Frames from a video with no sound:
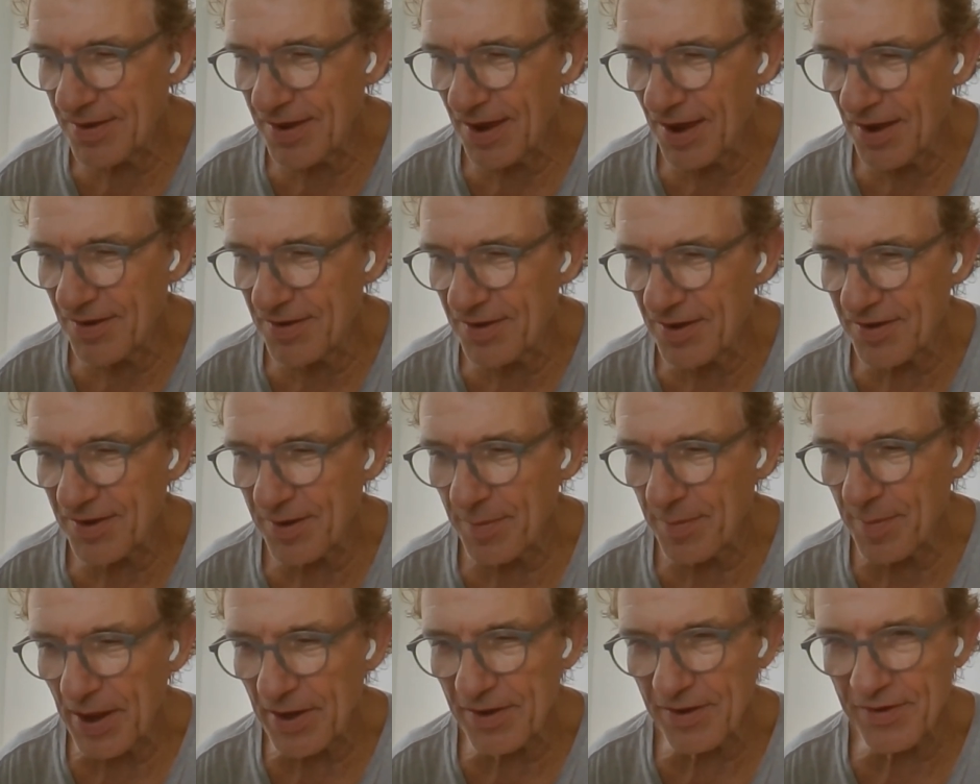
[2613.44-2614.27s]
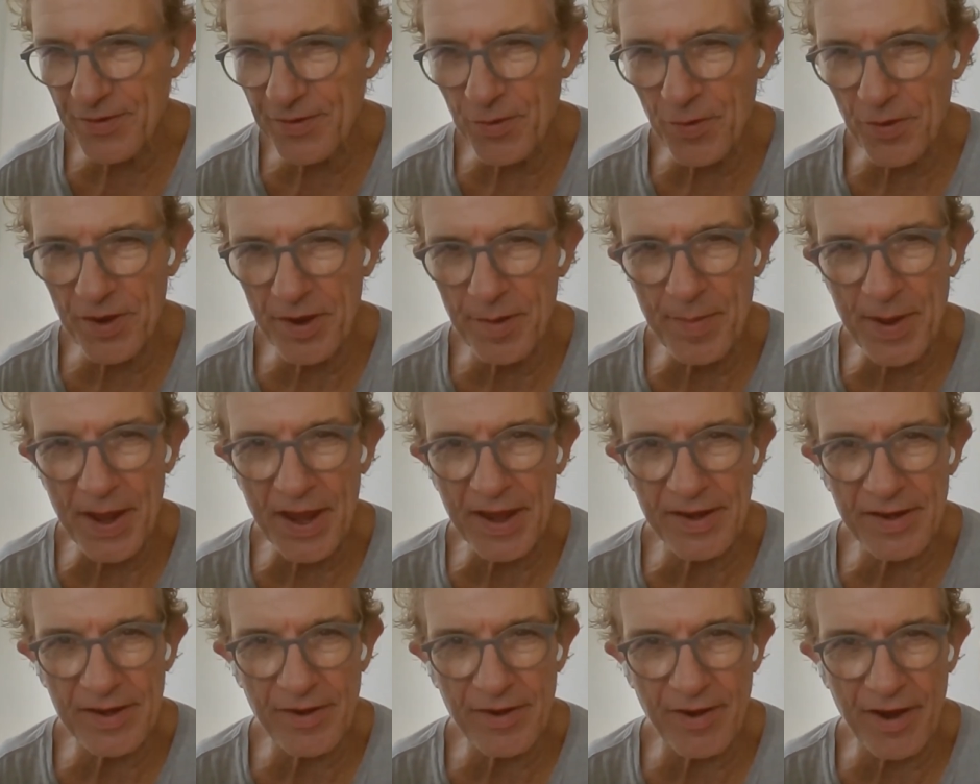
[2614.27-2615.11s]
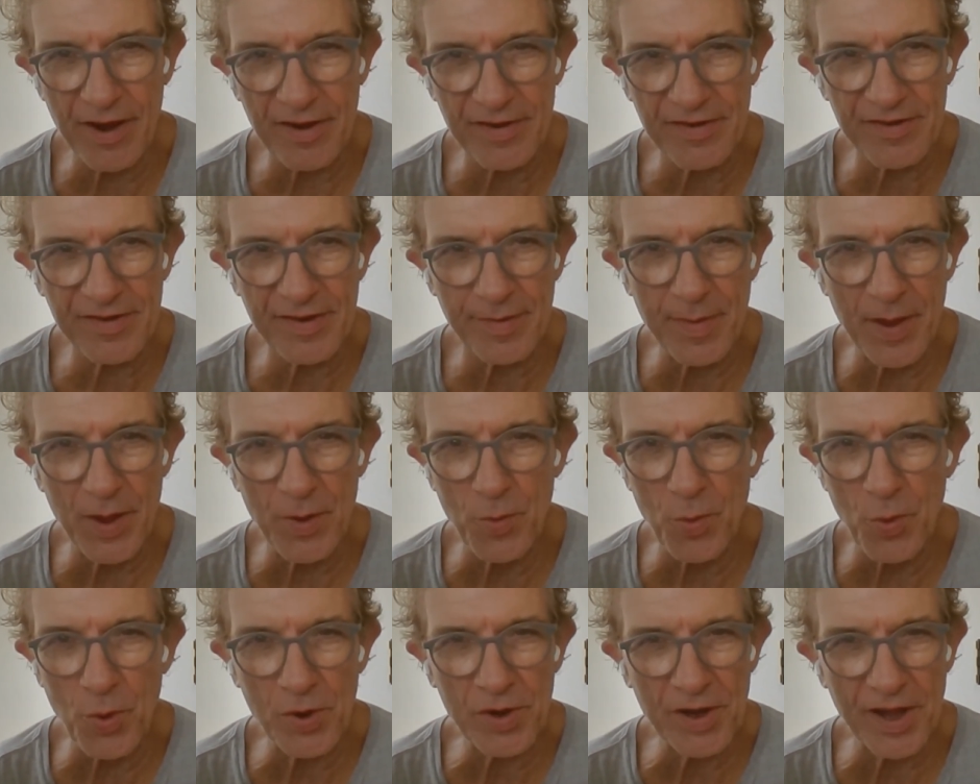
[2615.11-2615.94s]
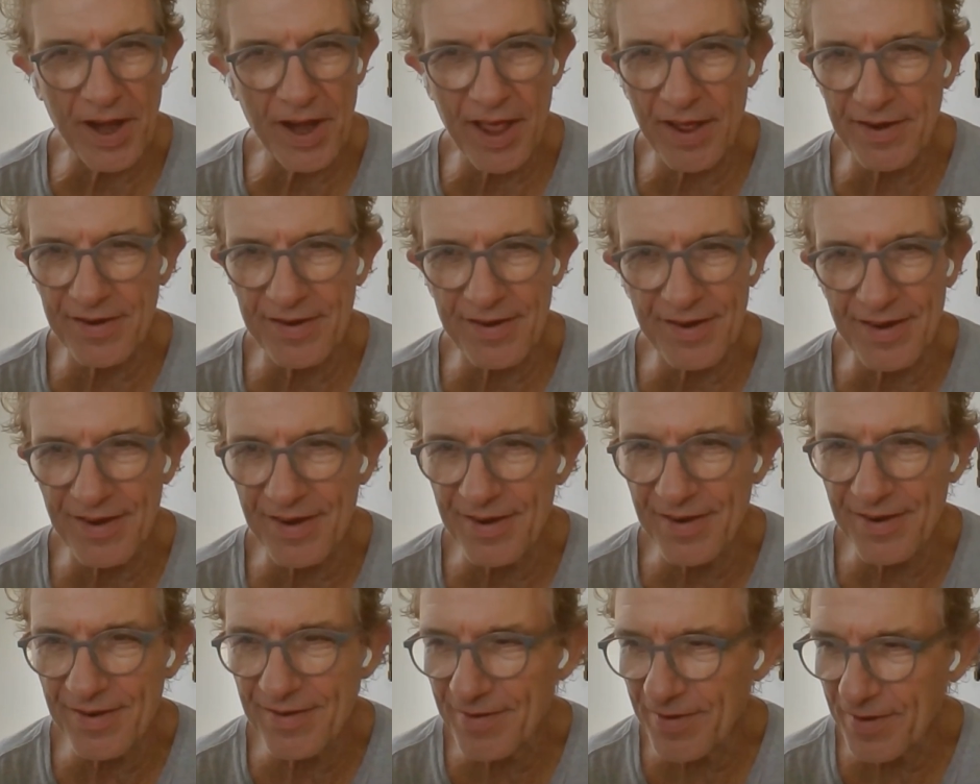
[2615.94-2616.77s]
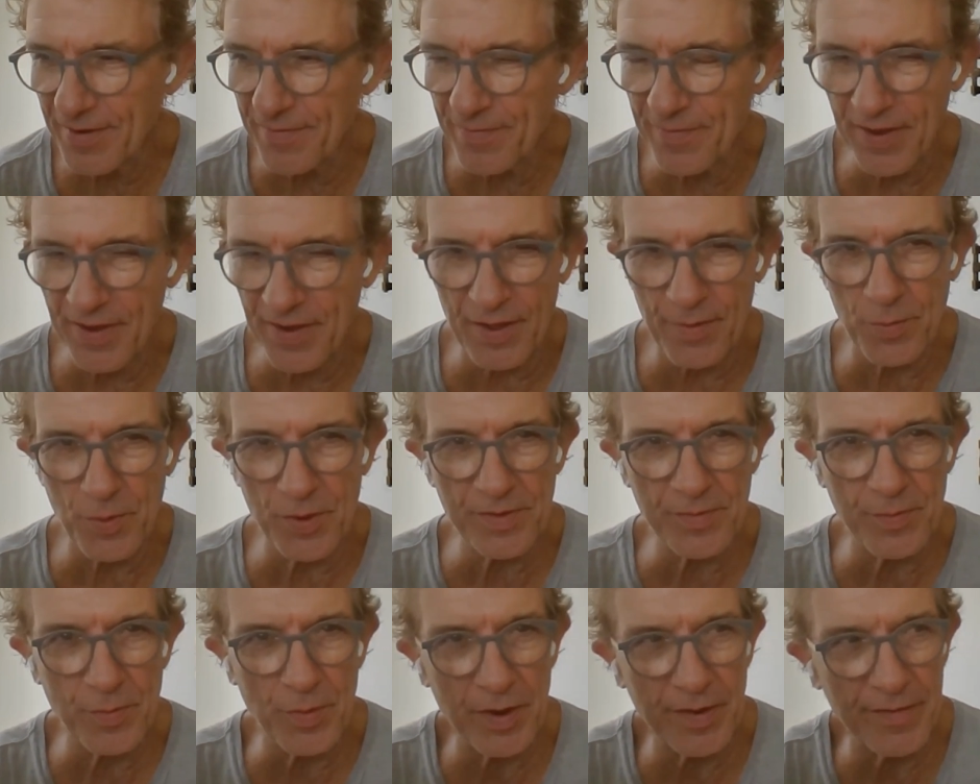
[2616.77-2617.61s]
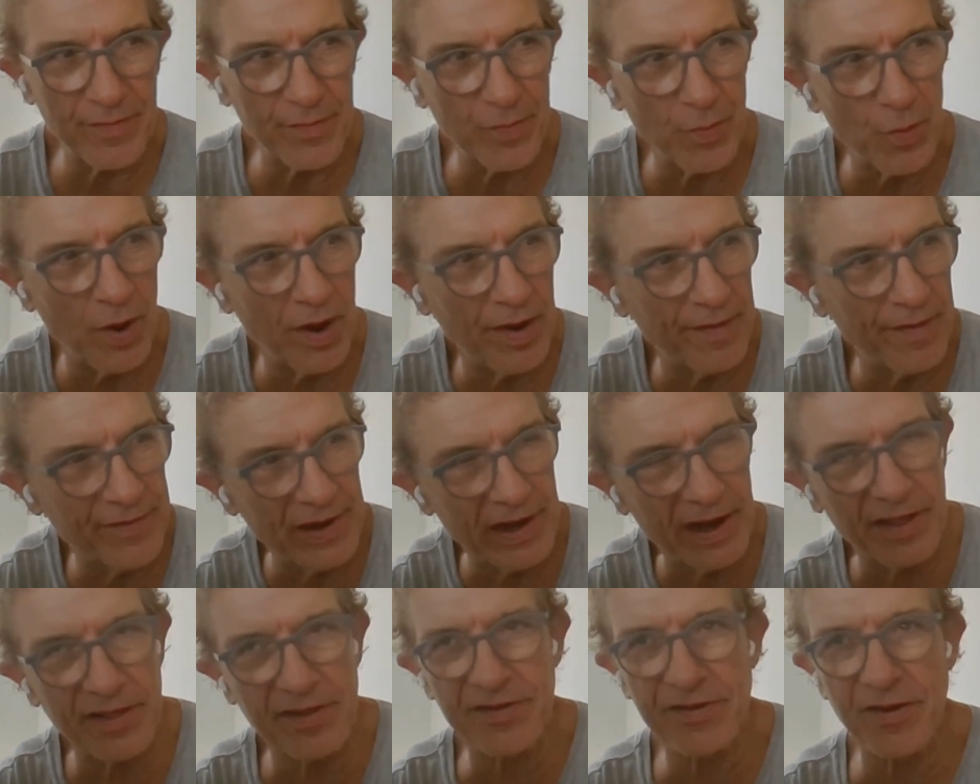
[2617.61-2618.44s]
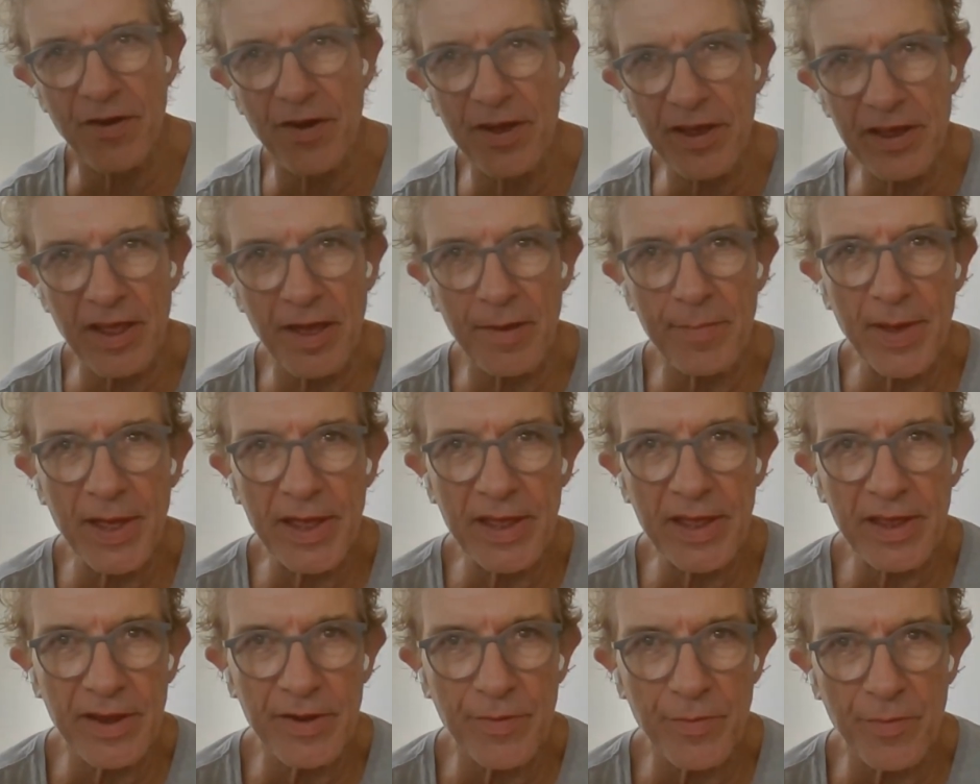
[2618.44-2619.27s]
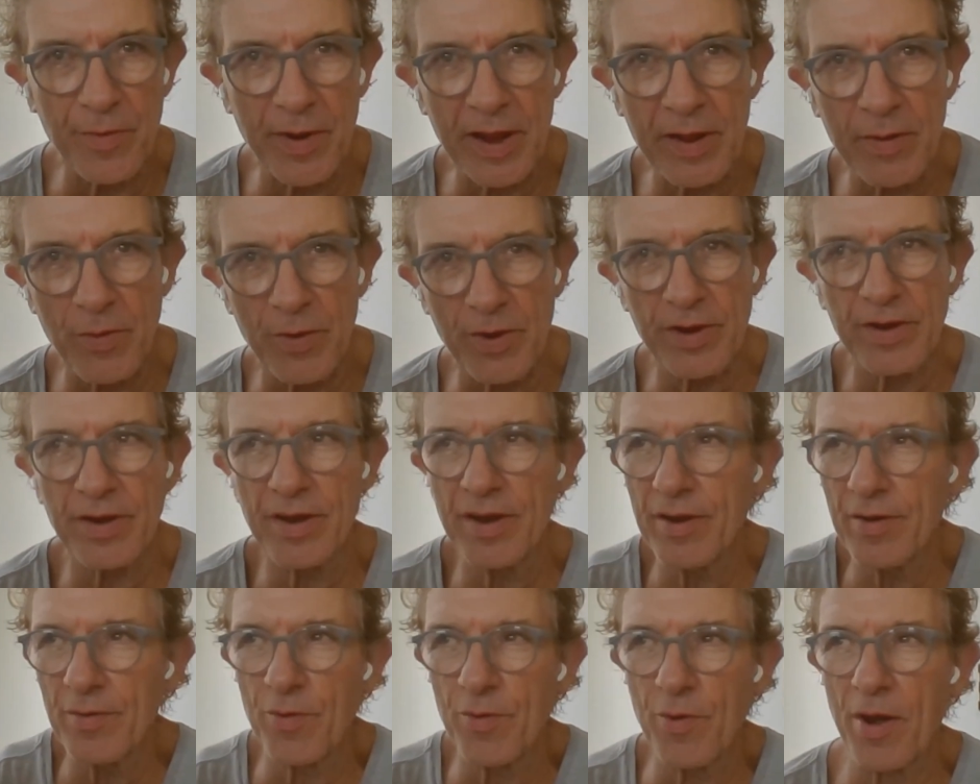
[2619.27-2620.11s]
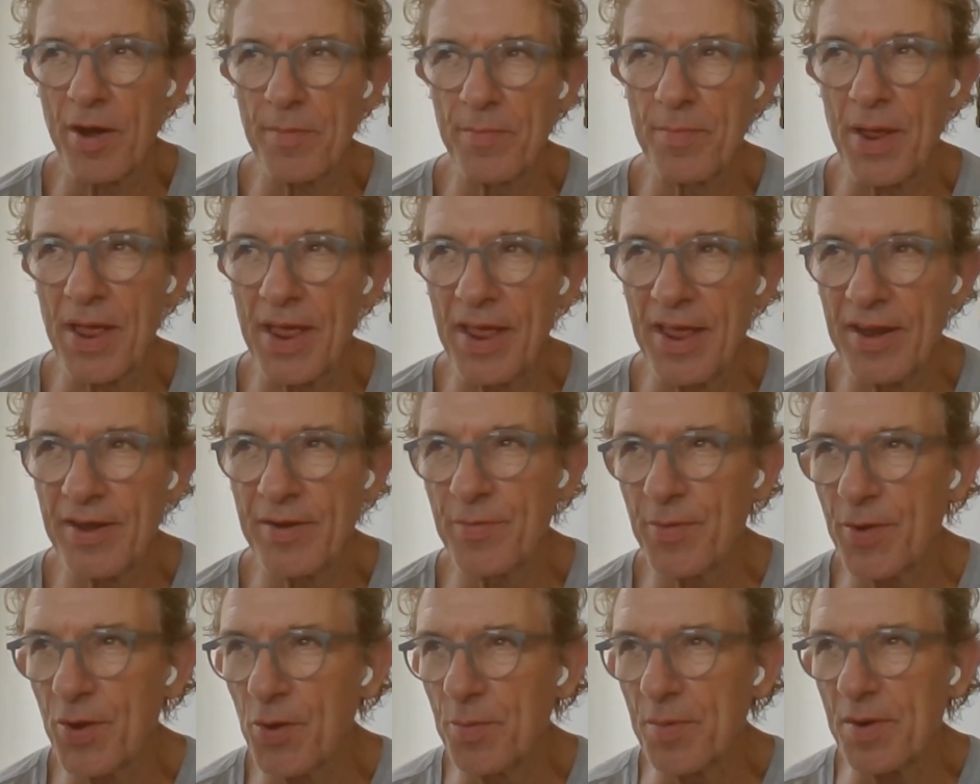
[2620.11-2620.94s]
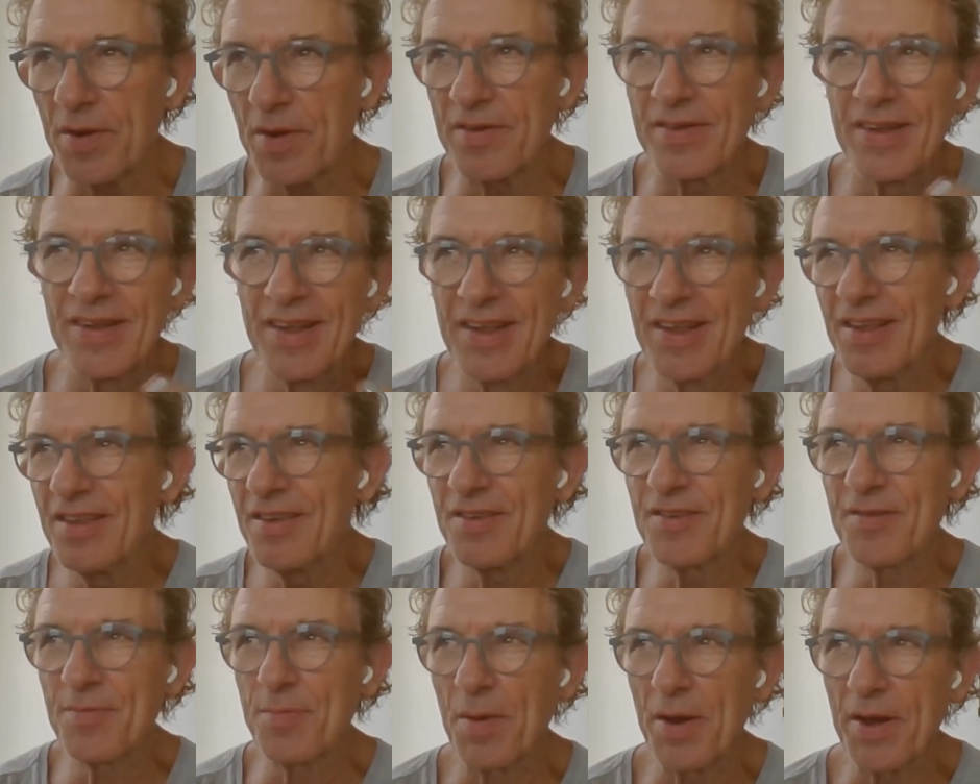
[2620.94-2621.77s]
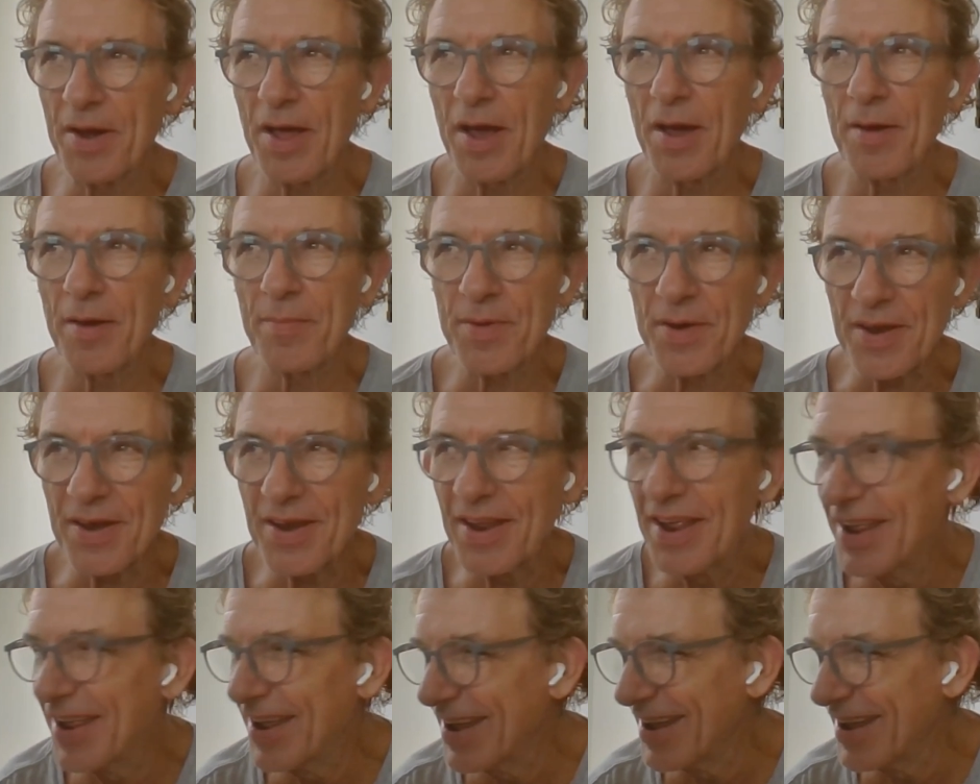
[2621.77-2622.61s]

it just about destroyed the band. The crowd just about walked out, and sort of, why have you let this guy come back in a record? A great band, and we almost split up. And